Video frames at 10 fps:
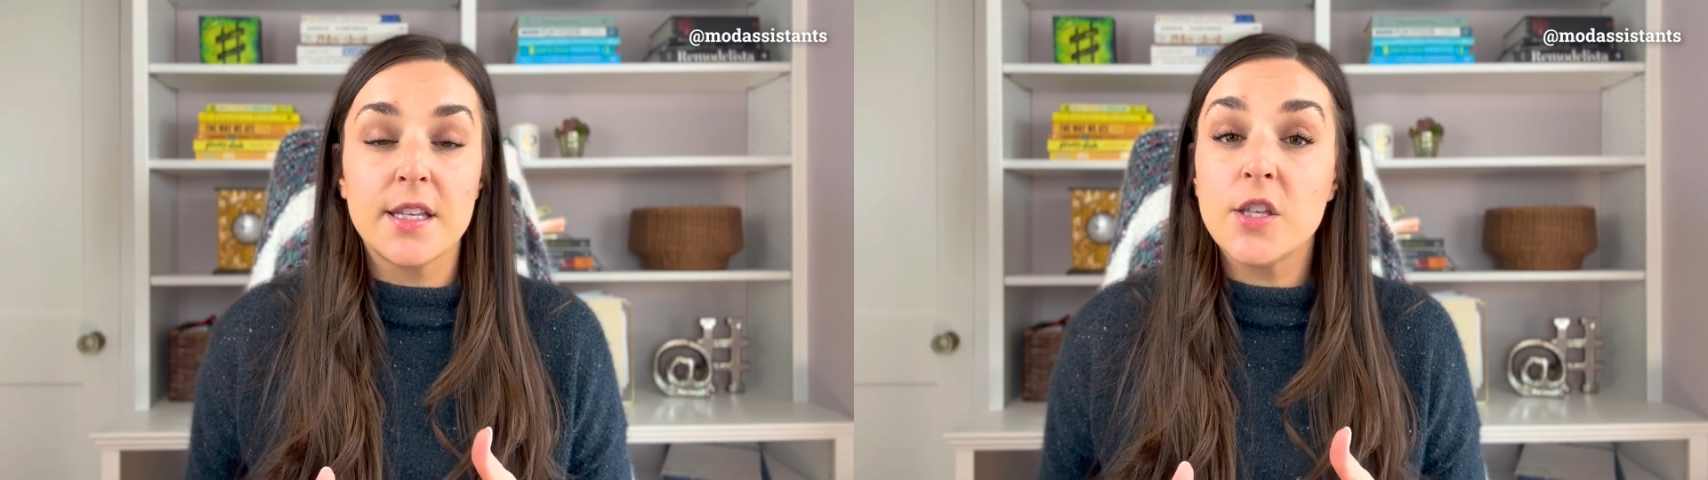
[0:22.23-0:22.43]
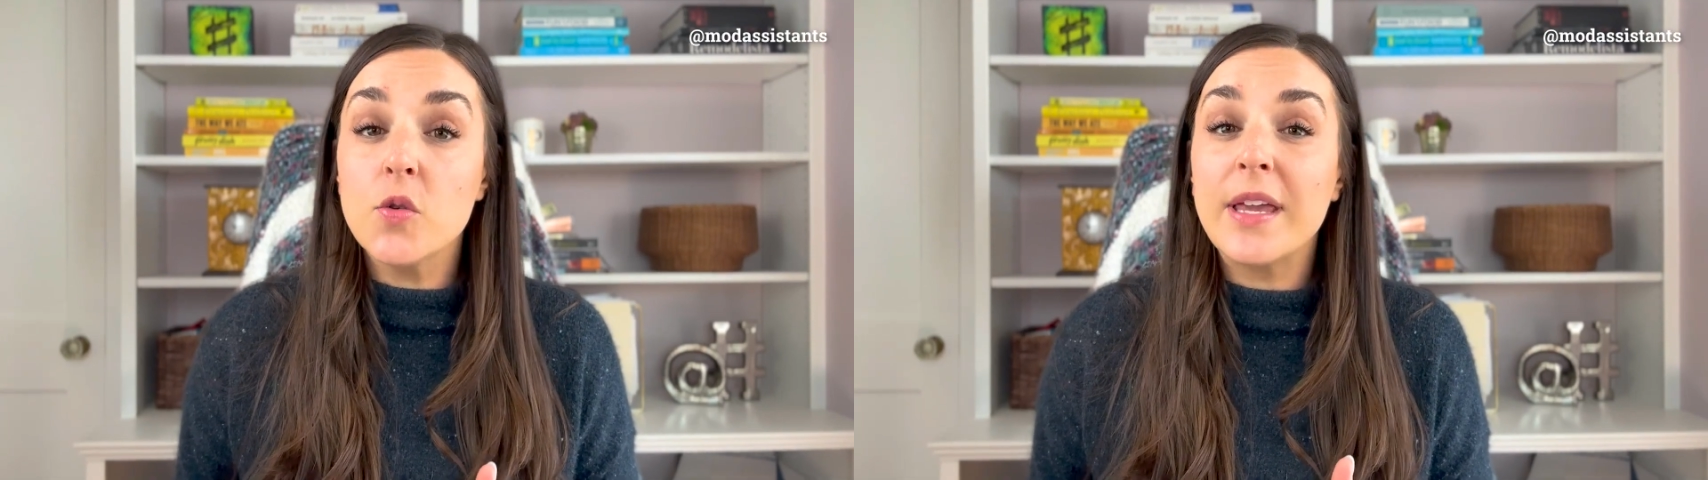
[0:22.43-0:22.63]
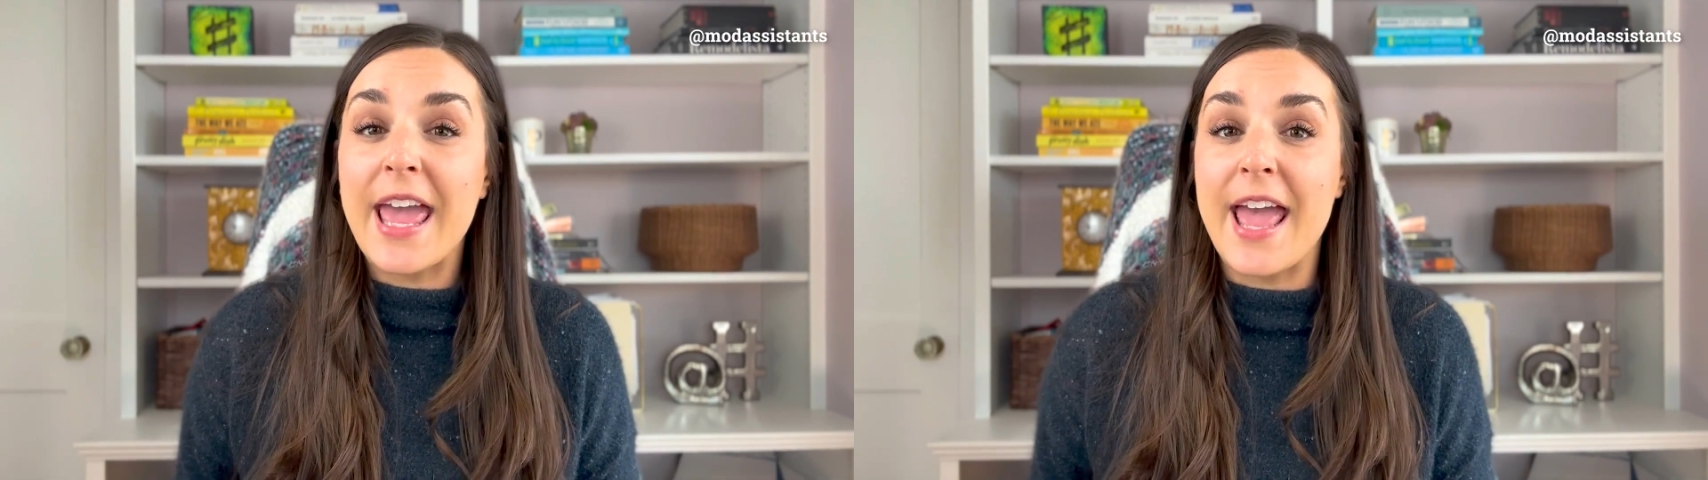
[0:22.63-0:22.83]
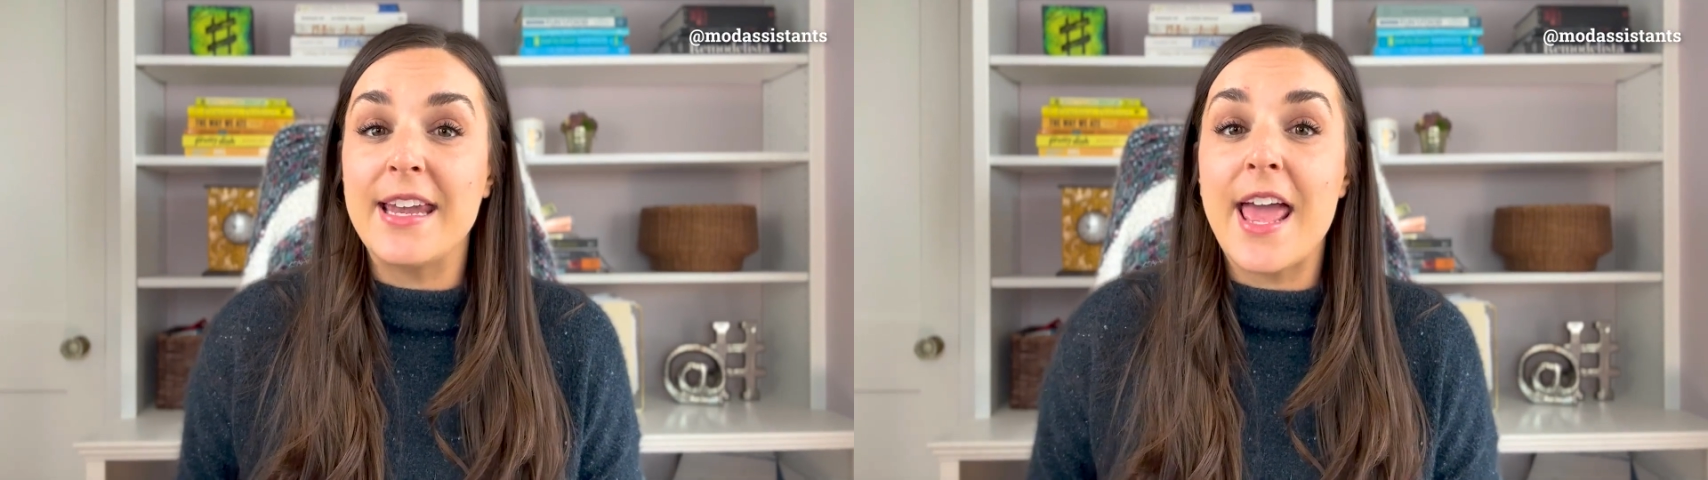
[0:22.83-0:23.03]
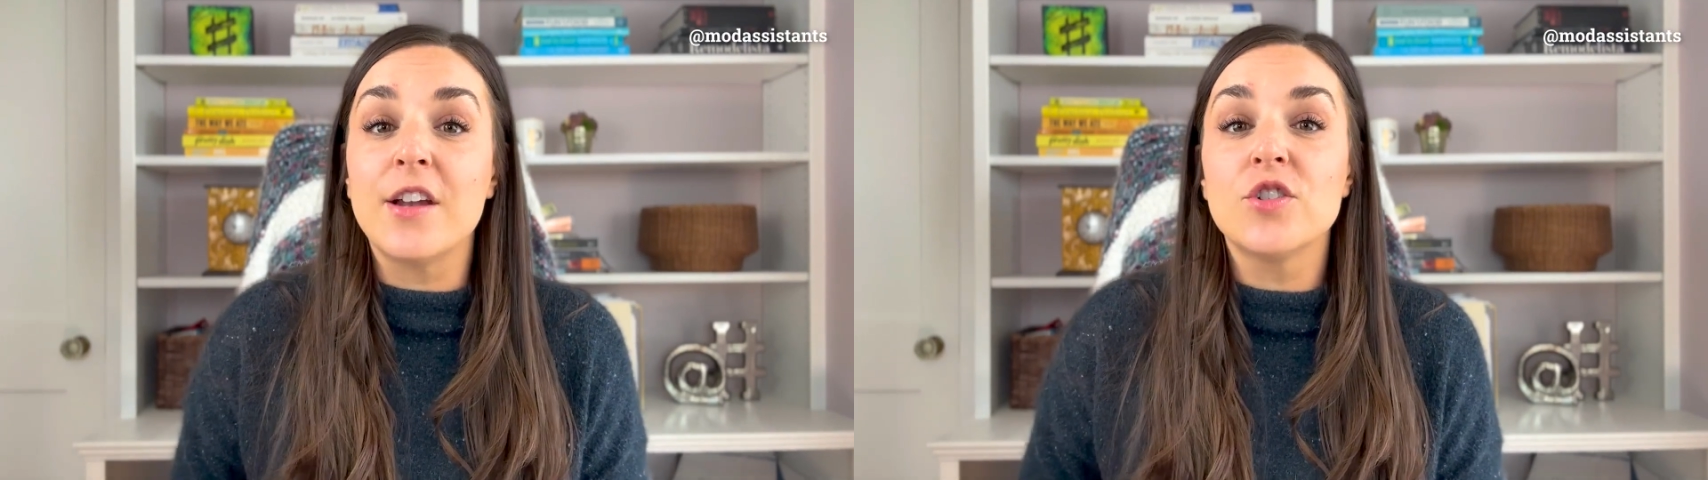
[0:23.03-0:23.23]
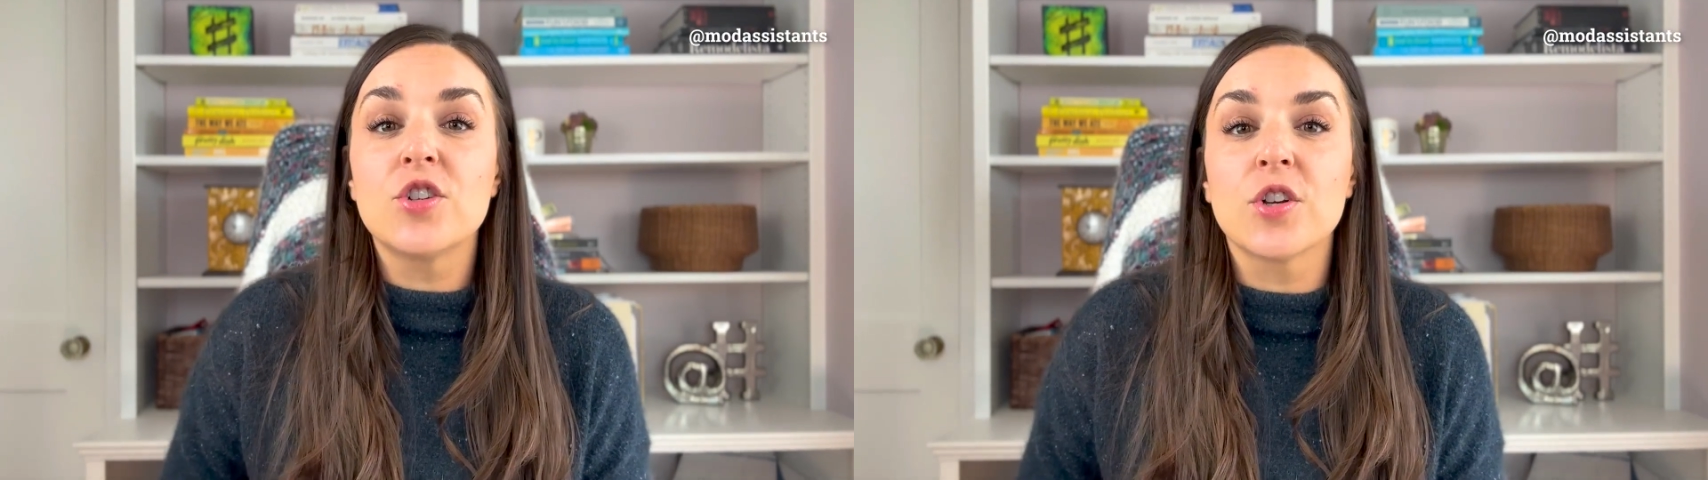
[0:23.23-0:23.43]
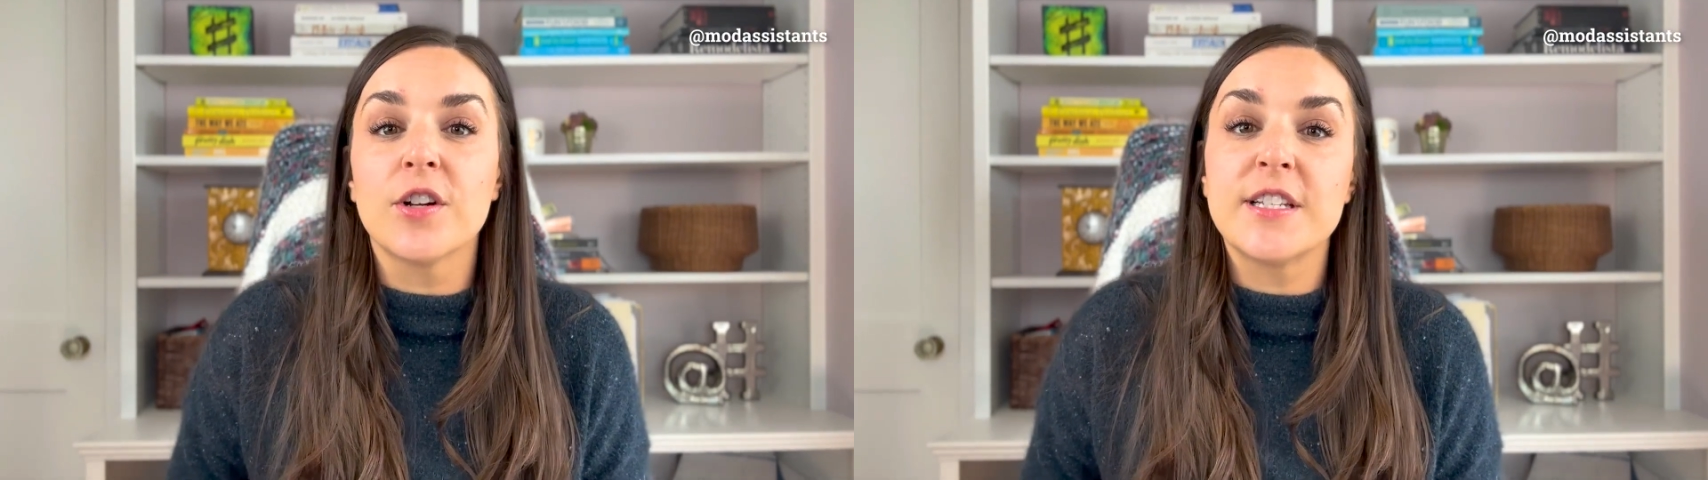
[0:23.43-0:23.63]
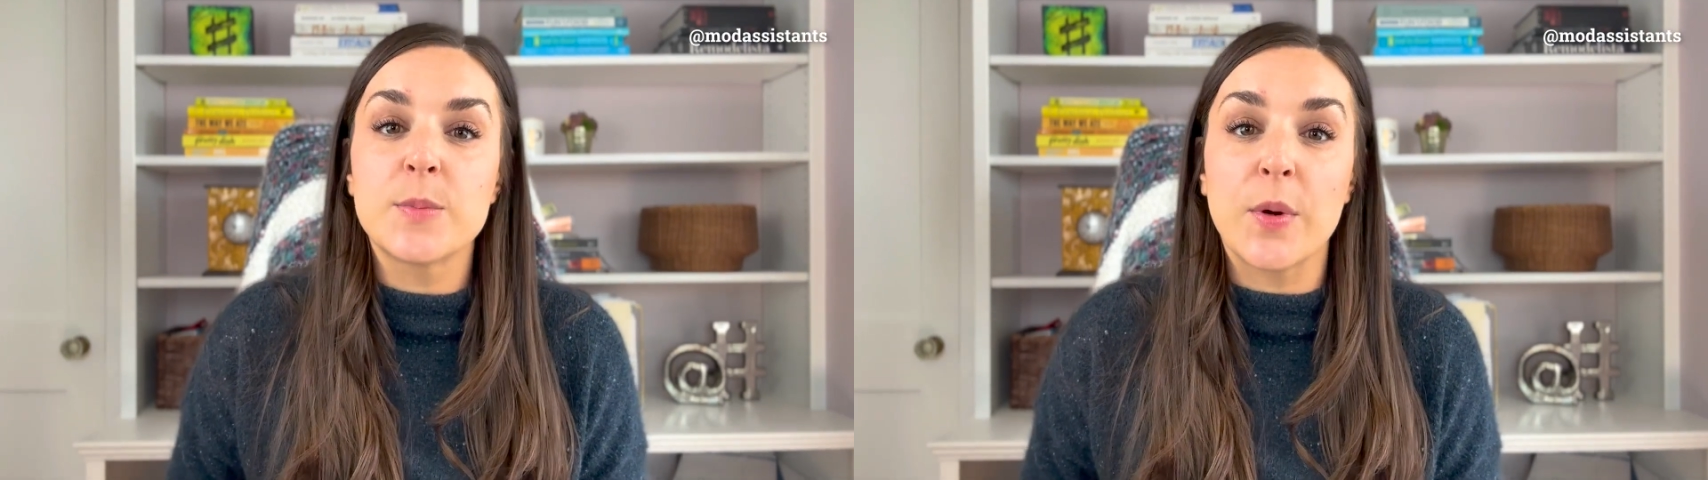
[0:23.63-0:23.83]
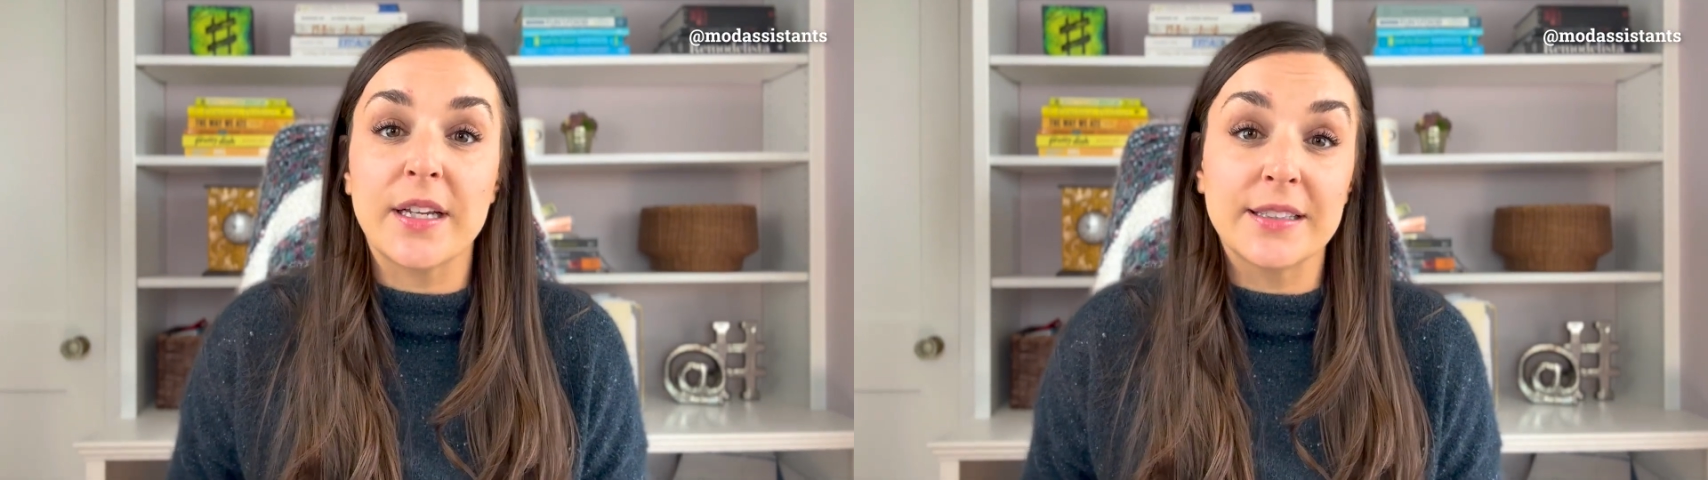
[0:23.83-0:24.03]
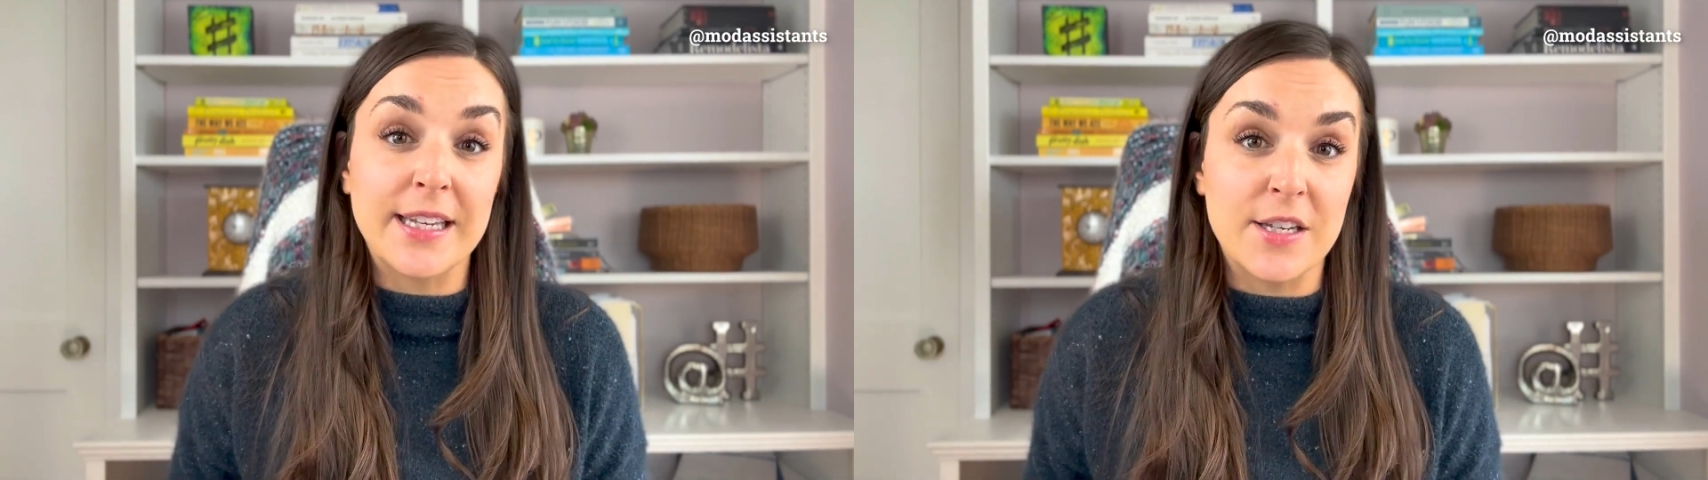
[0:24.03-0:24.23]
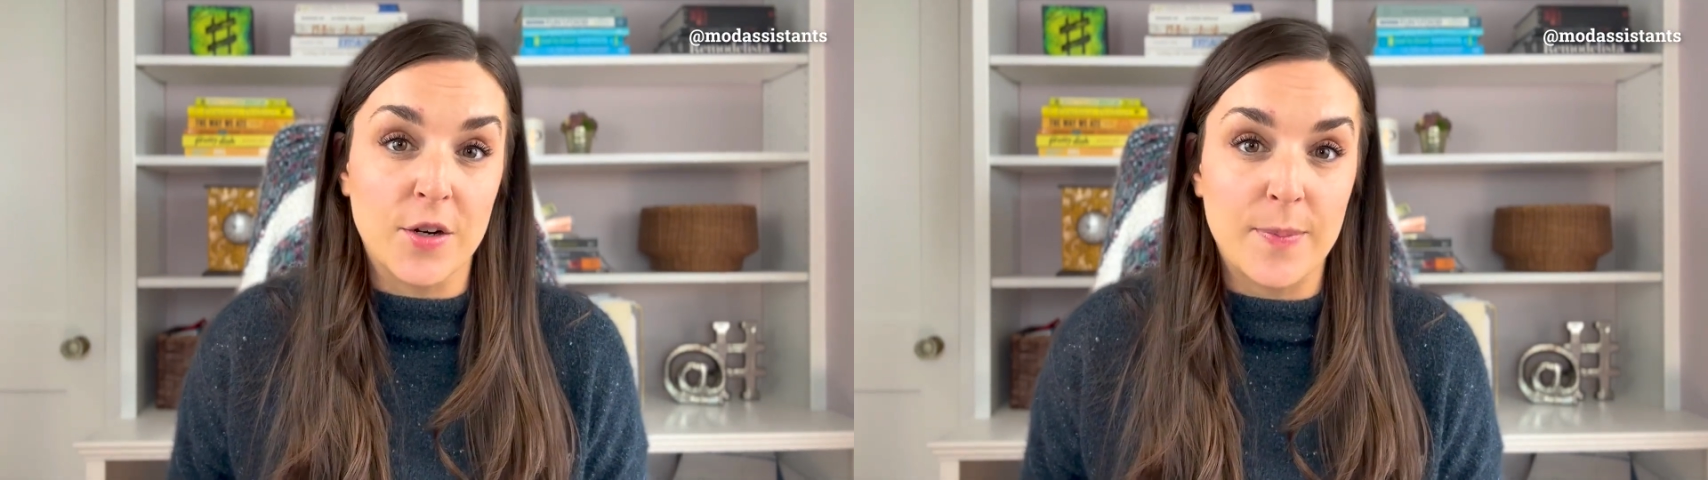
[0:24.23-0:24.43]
You can and should spring clean your